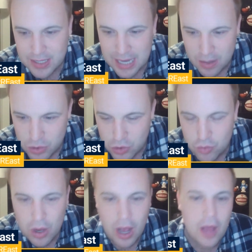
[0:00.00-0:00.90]
down
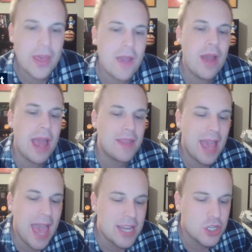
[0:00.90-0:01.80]
to they they
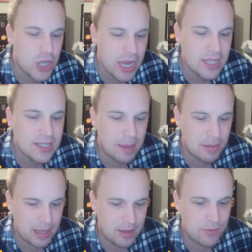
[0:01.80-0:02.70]
had a chance, I
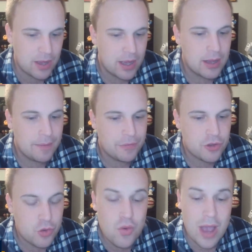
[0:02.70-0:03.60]
believe,
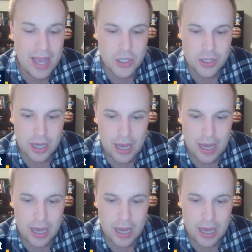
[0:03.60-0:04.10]
two actually.